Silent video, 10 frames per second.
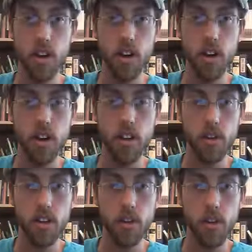Alright,
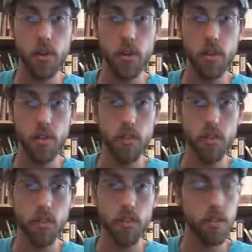and so
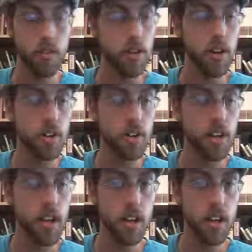you're going to
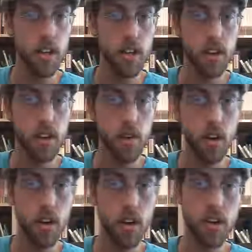take
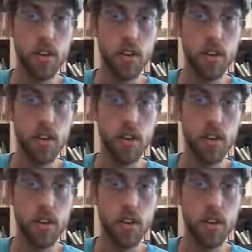your,